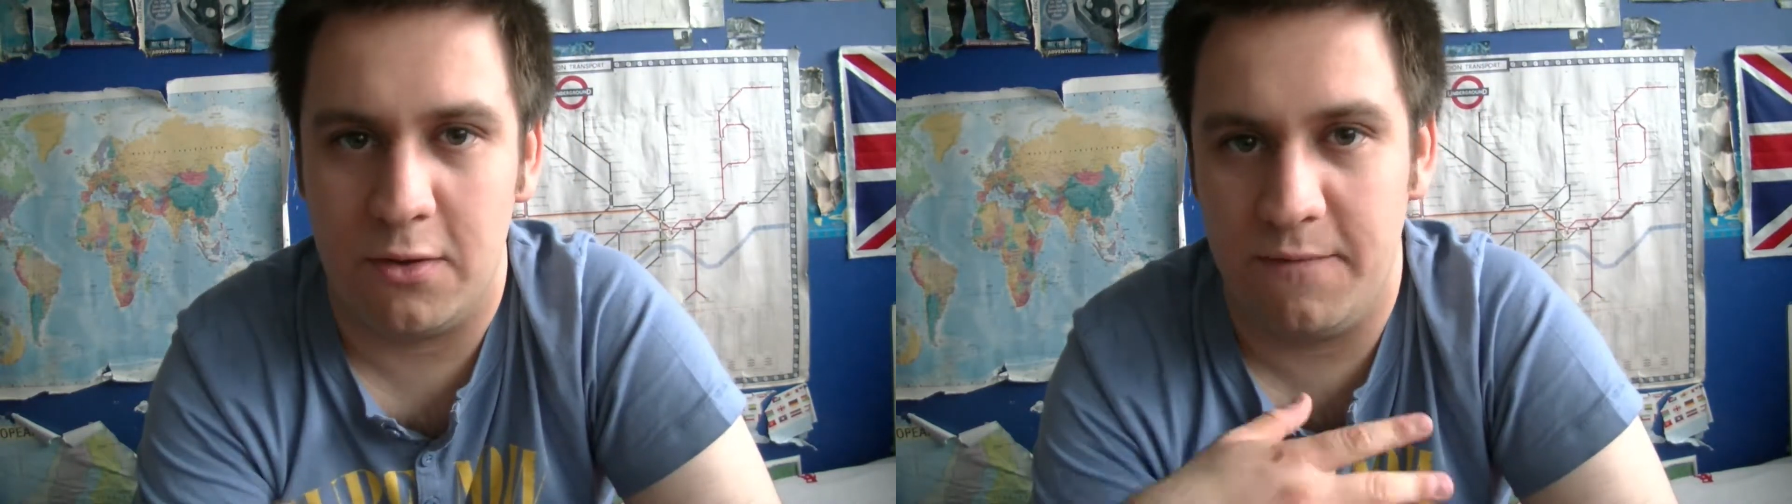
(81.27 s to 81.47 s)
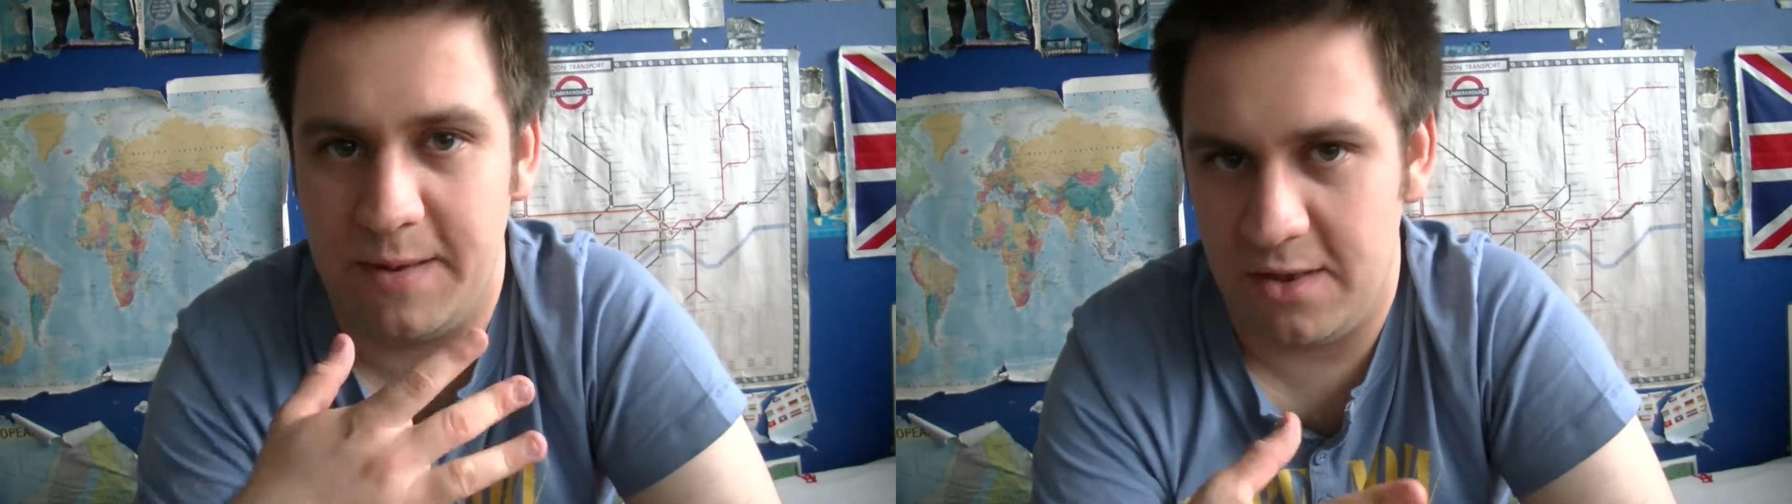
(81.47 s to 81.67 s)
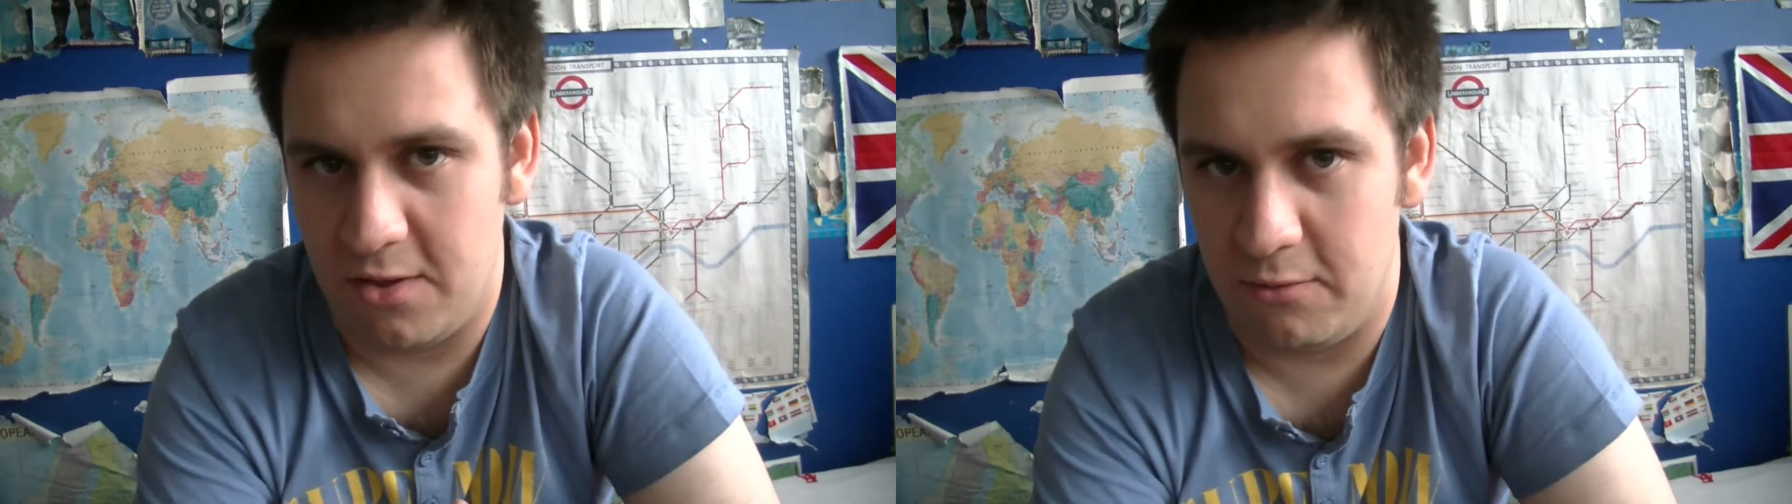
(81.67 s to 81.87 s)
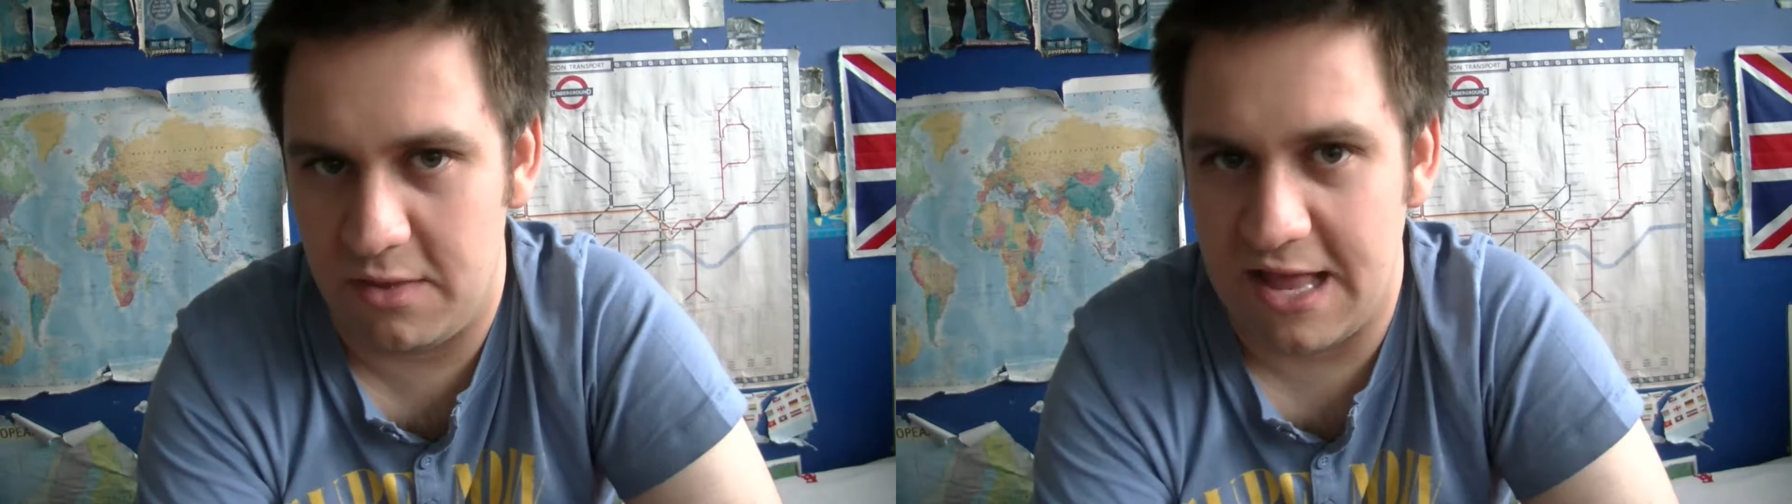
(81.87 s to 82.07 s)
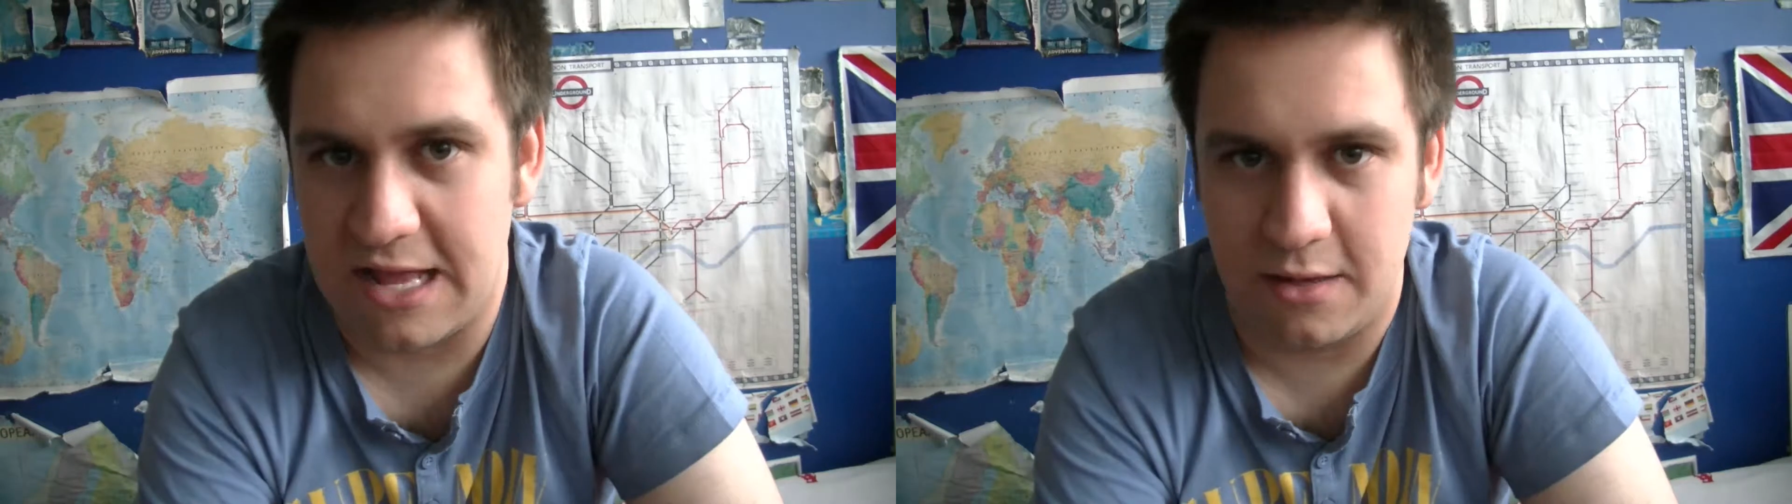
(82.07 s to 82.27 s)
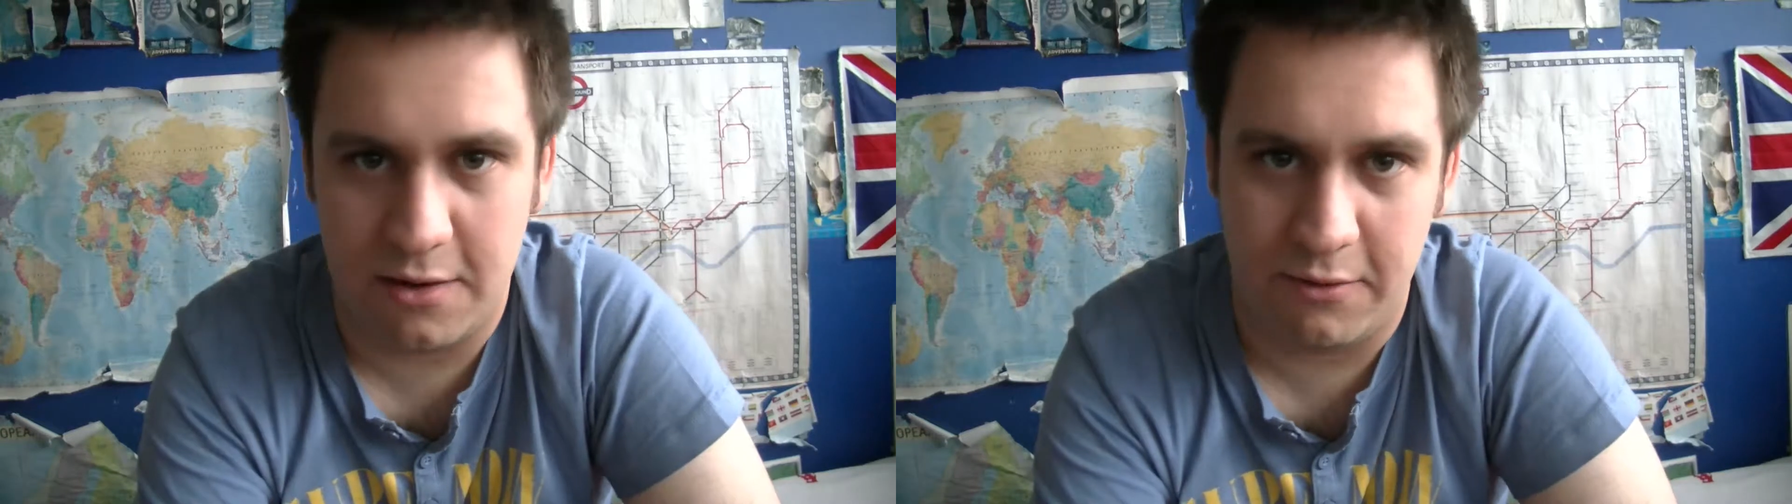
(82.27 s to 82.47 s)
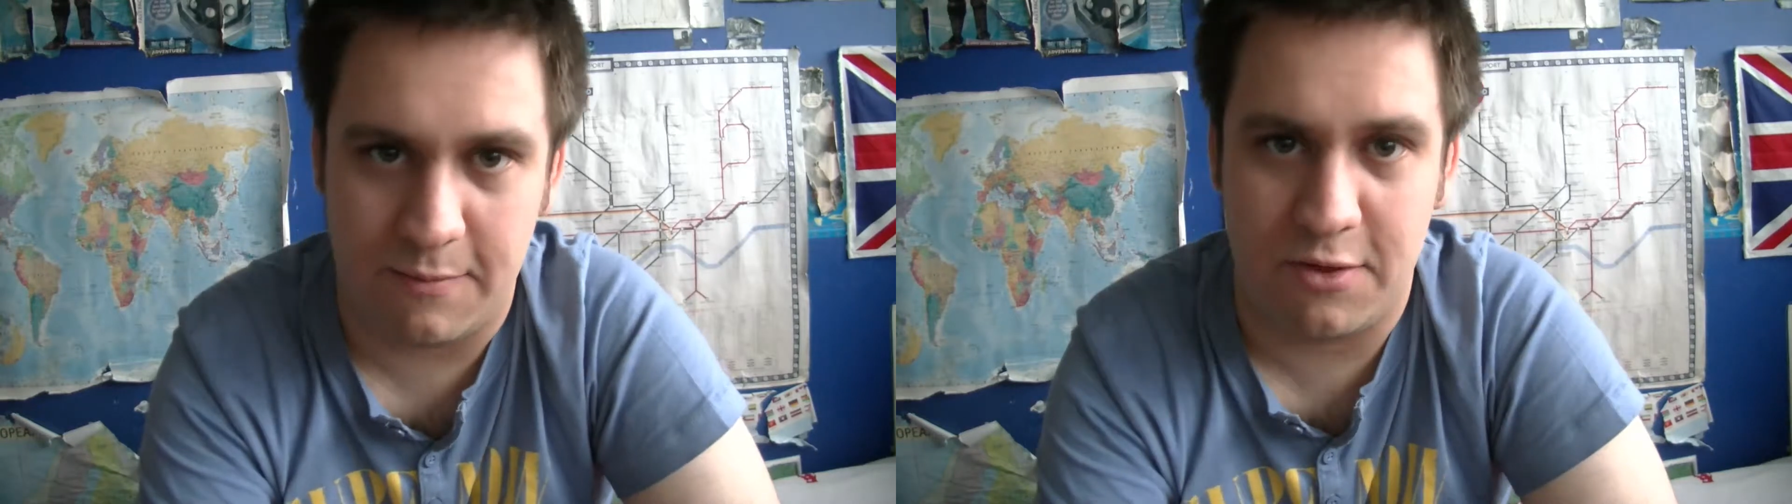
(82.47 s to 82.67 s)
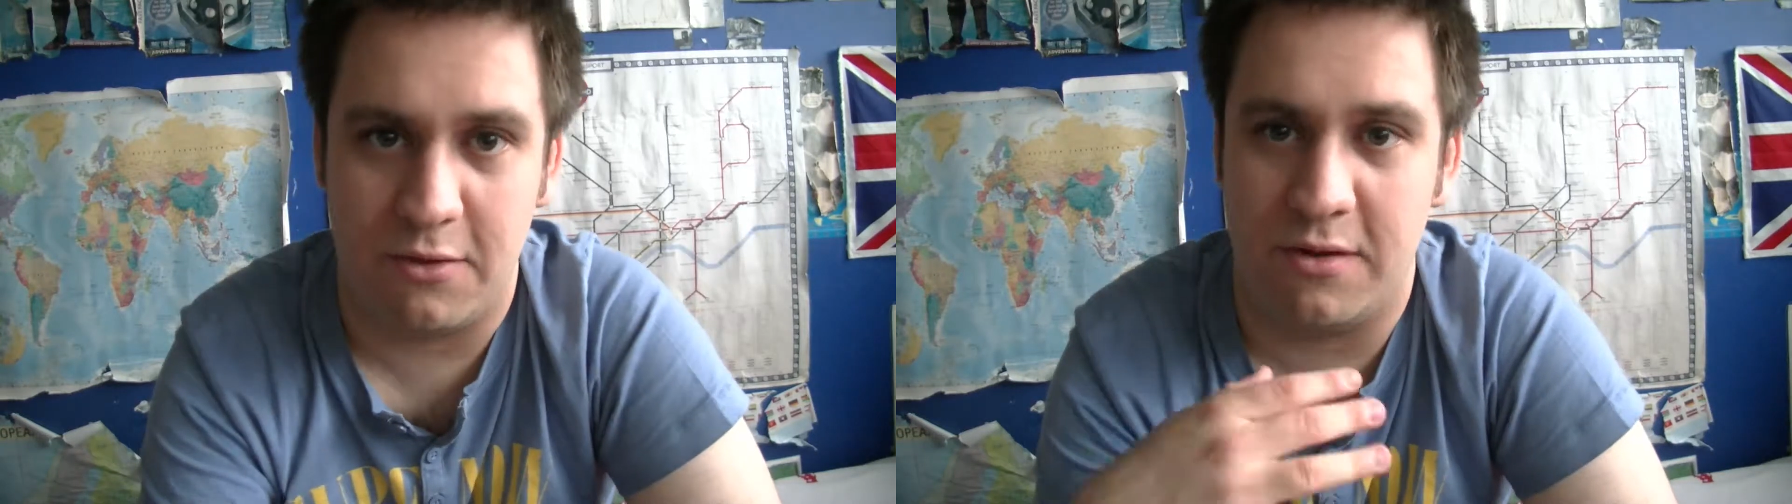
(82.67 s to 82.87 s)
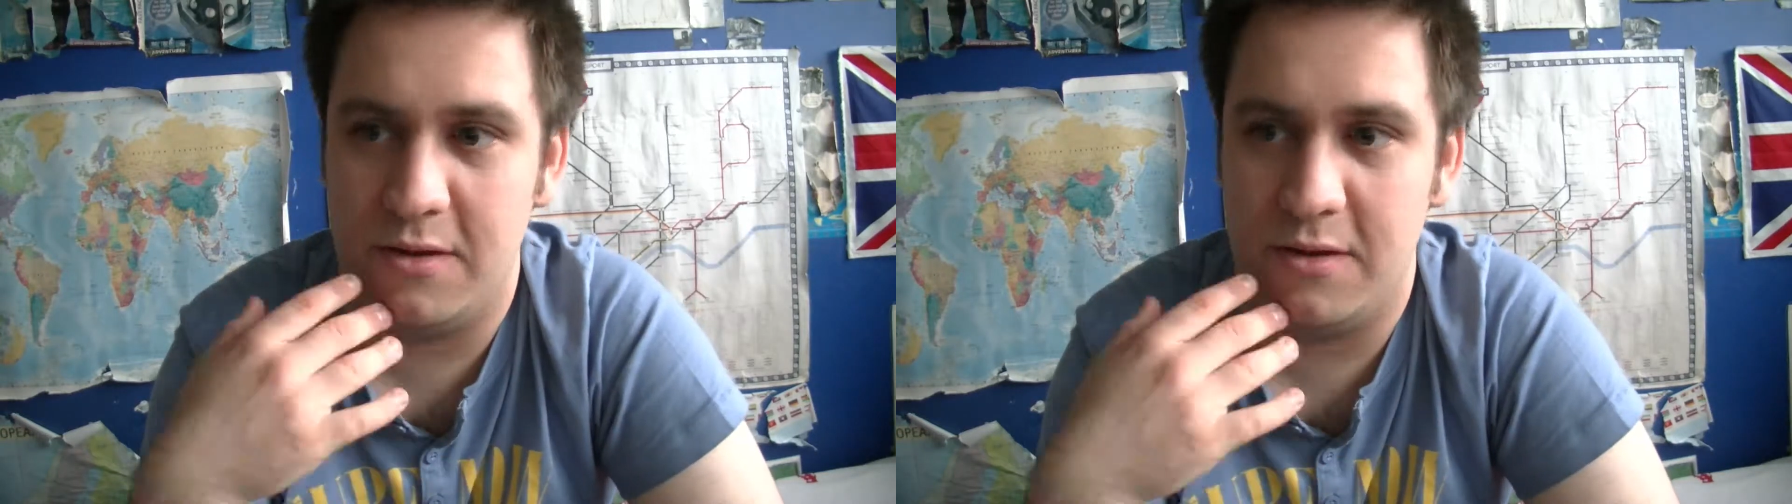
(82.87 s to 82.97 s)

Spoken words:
could have been its own standalone episode,